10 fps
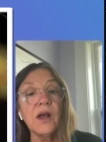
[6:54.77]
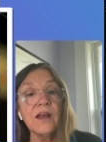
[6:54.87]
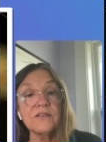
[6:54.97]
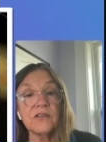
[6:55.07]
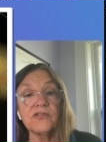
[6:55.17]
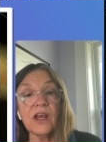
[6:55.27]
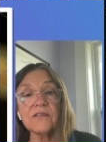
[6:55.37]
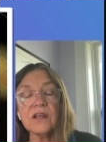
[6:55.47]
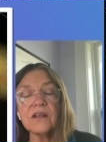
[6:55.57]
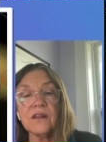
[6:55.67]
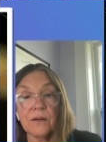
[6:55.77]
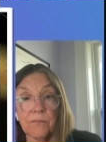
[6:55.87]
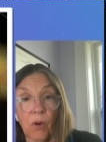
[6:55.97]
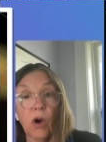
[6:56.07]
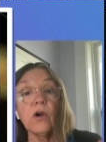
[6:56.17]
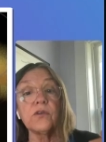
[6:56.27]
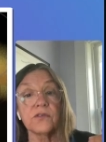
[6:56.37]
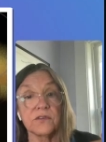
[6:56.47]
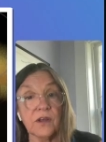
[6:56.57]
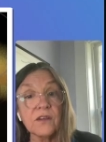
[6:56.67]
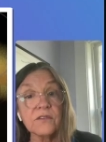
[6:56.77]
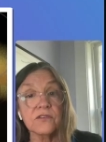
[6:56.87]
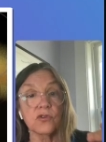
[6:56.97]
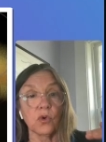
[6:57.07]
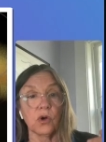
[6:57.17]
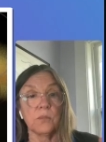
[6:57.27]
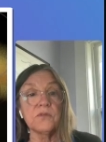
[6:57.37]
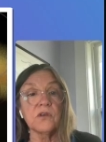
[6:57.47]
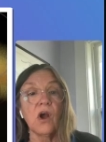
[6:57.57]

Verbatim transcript: suggesting that Mars dust storms